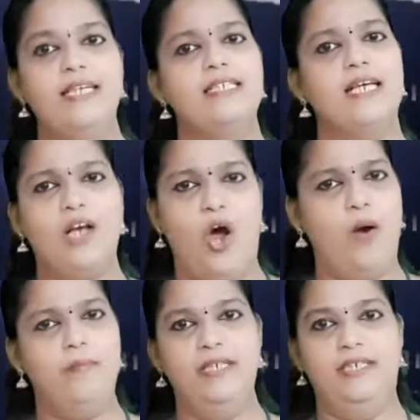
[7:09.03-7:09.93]
is a
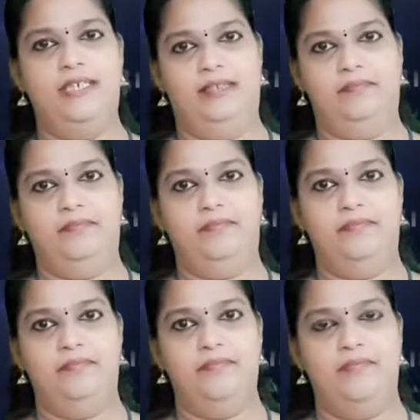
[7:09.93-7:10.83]
common term.
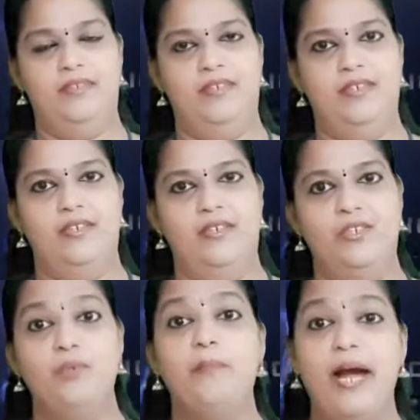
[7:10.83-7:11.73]

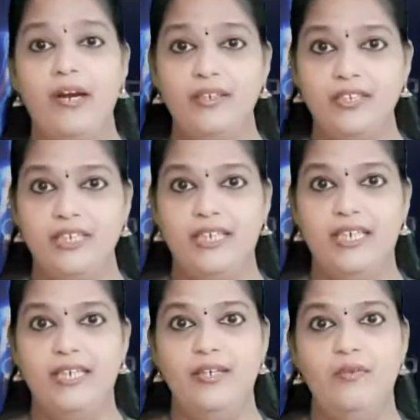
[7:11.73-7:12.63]
So
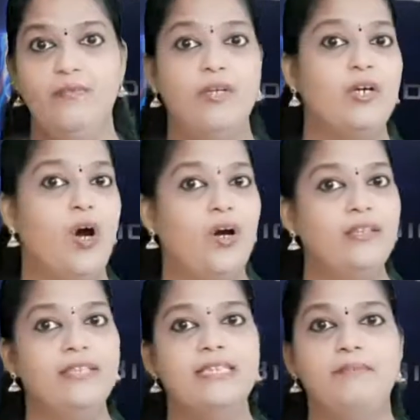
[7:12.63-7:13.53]
biologically, we call
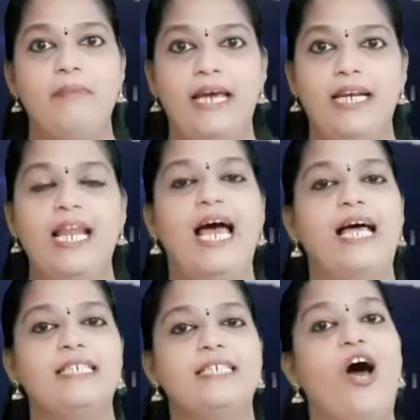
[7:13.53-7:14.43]
the smell
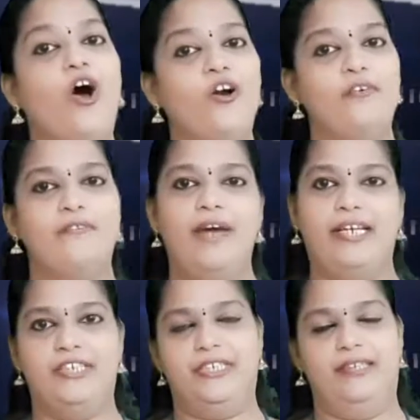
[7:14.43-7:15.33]
as
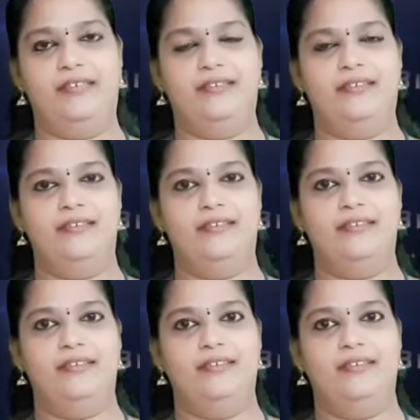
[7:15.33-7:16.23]
olfaction.
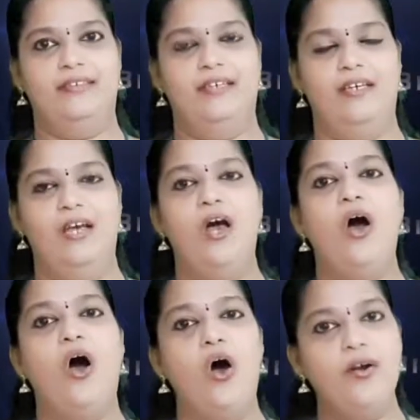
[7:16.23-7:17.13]

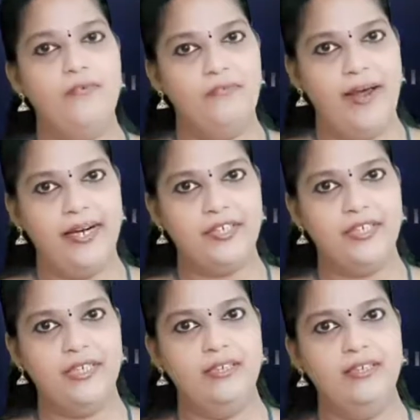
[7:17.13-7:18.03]

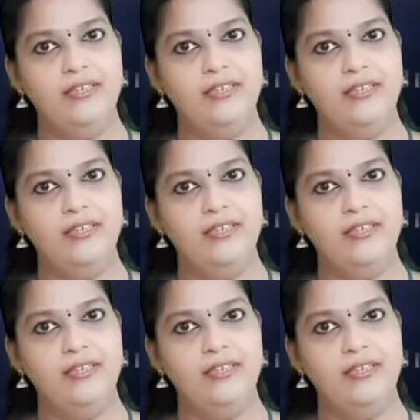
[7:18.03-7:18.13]
Olfaction